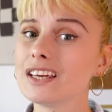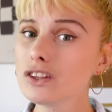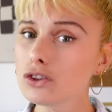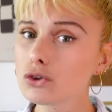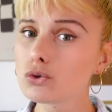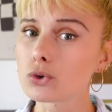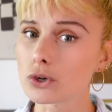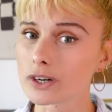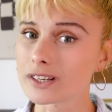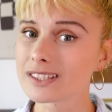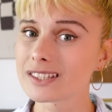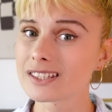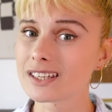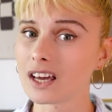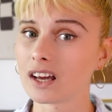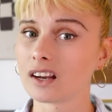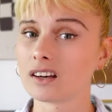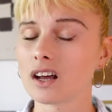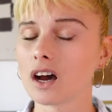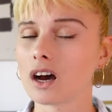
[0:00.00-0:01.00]
interest
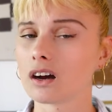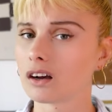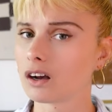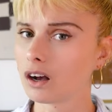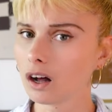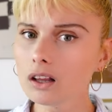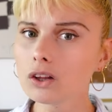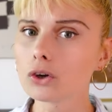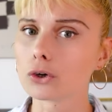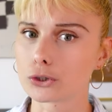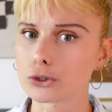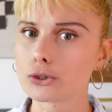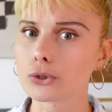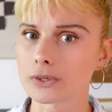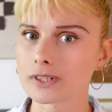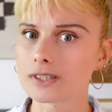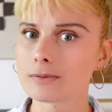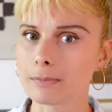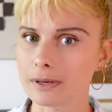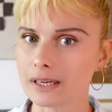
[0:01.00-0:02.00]
and a color to a
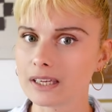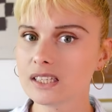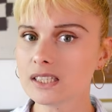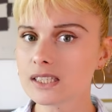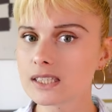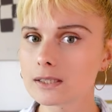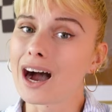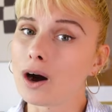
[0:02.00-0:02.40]
space.